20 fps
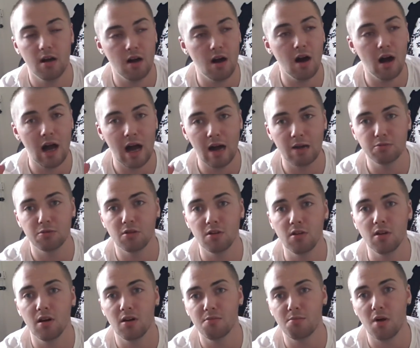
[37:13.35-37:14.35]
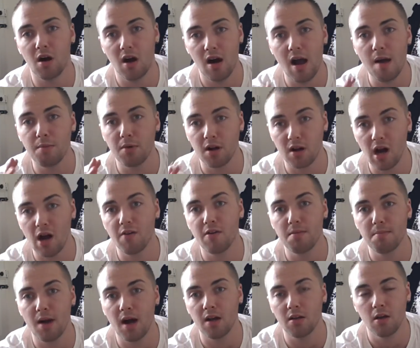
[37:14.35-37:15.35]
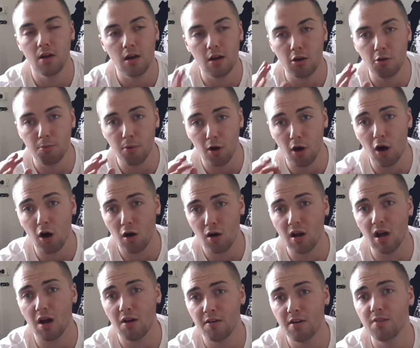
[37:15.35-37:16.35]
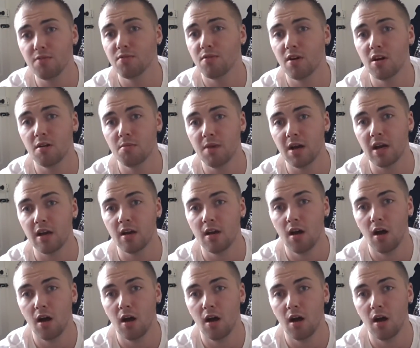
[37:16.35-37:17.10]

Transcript: I absolutely love. I am a curry man. You put a hot curry in front of me,